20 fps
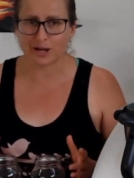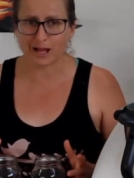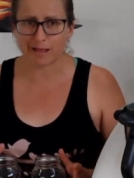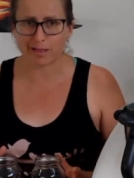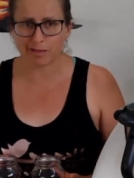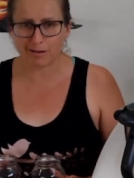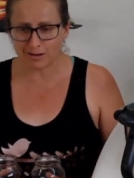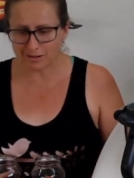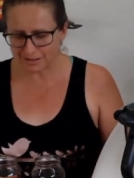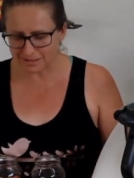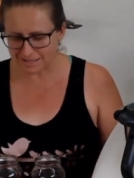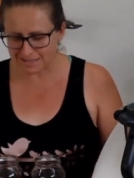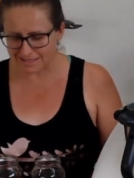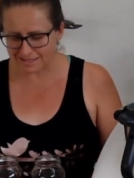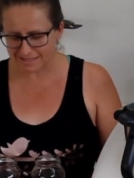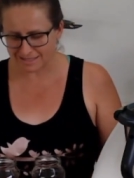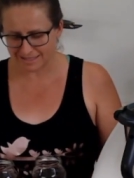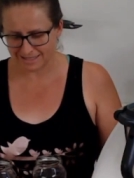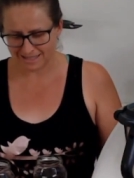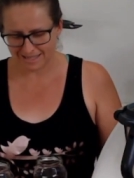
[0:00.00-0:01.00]

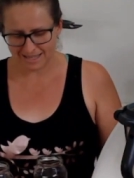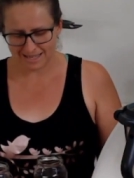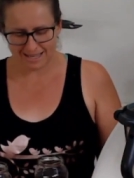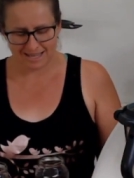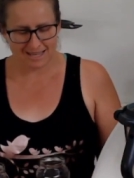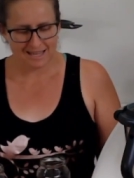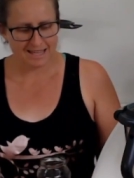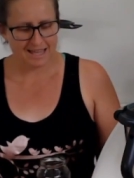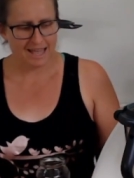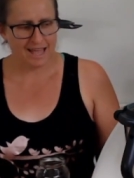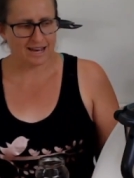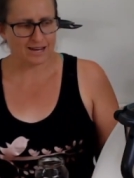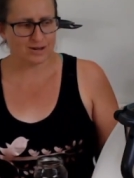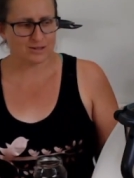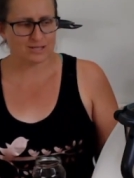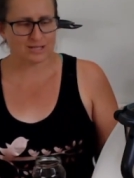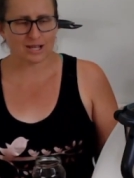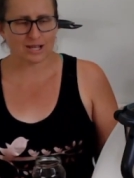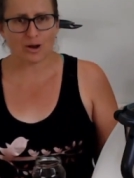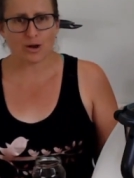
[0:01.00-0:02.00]
unlocks and
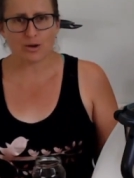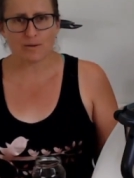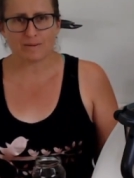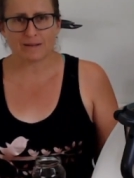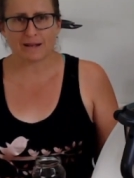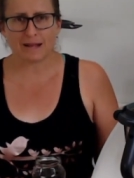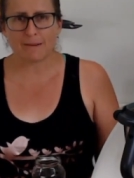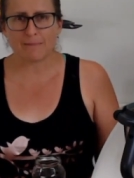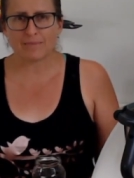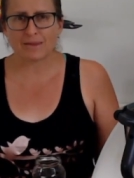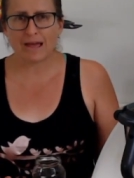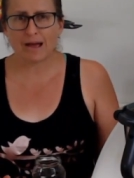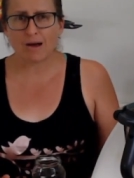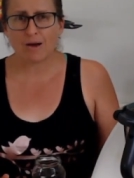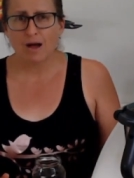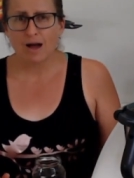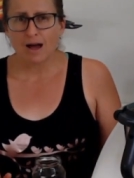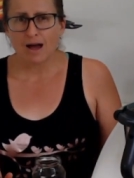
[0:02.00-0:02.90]
it's going to open up. Now,